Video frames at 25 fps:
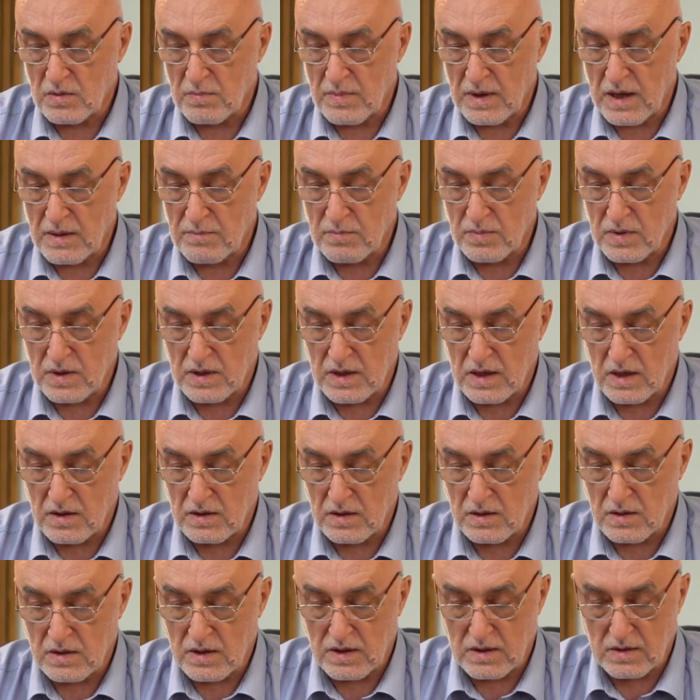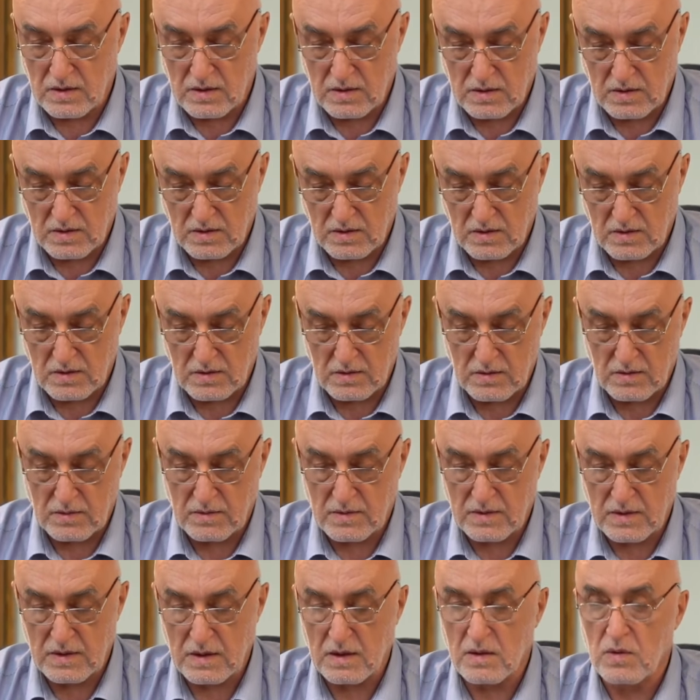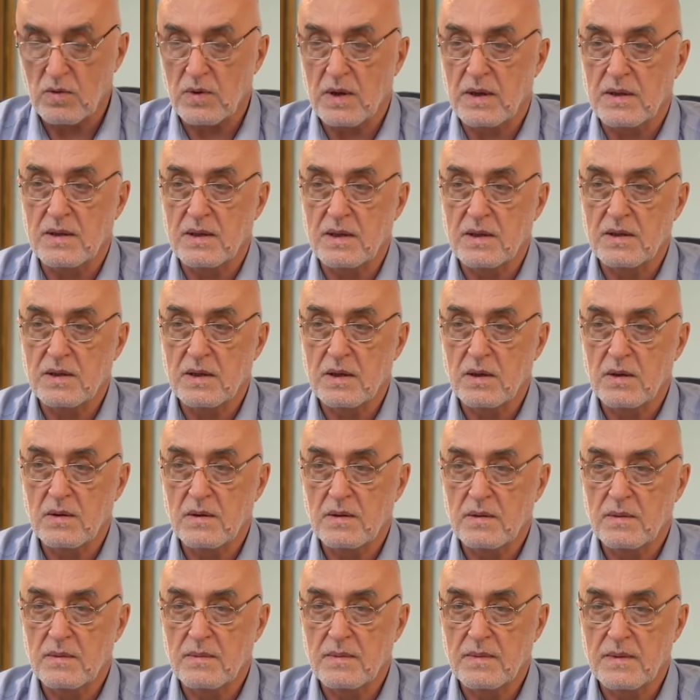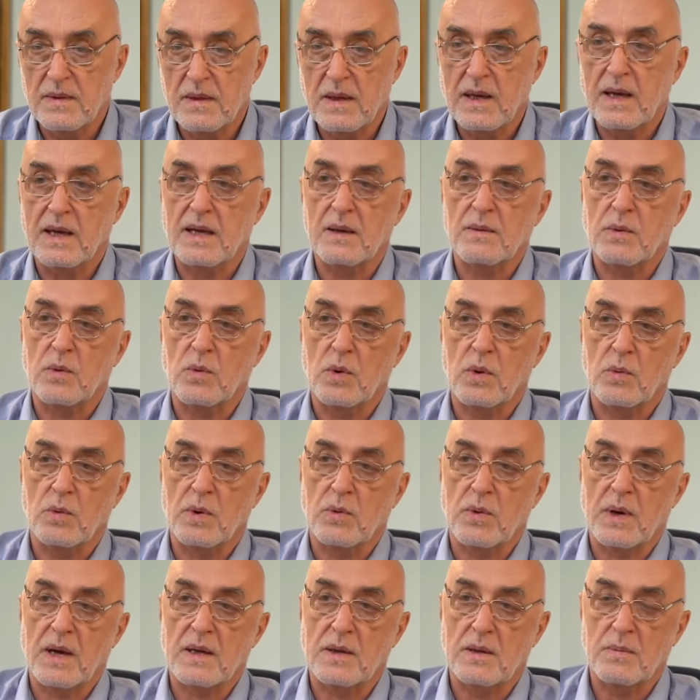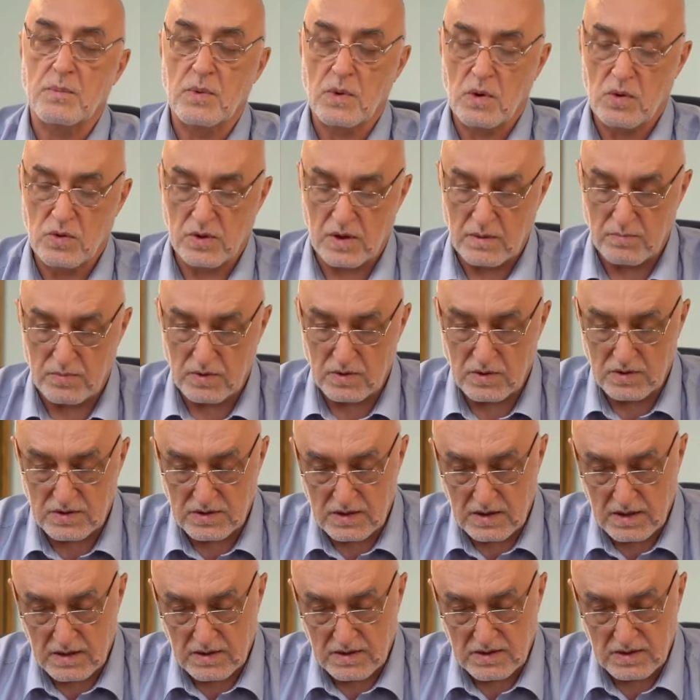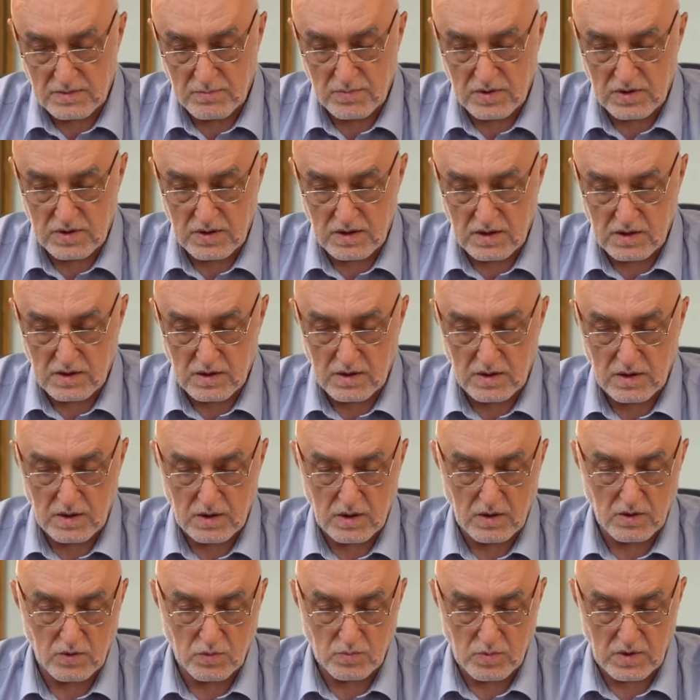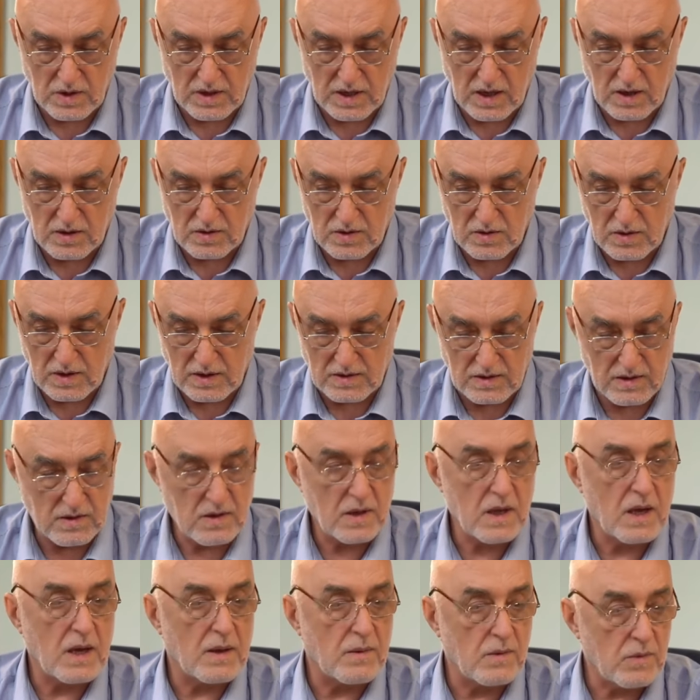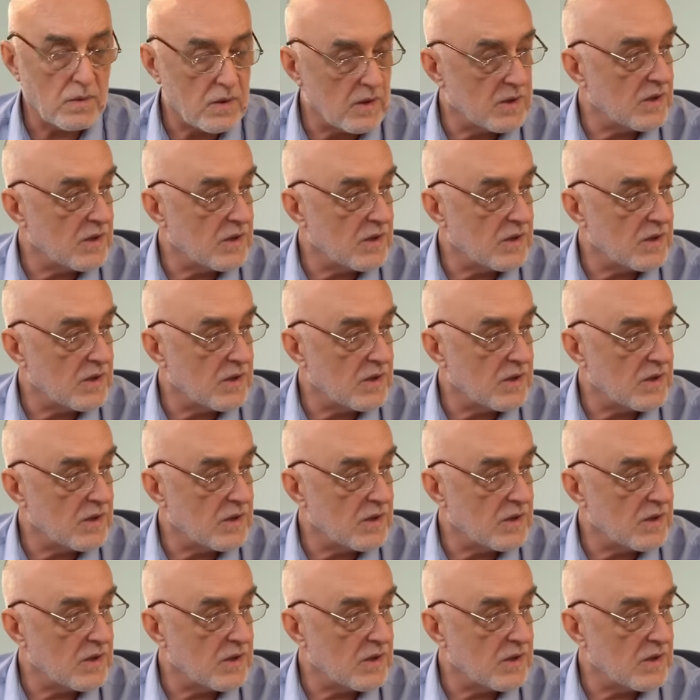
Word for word: map, we calculate in great detail. And even when we write the program for the CNC machine, we calculate the time.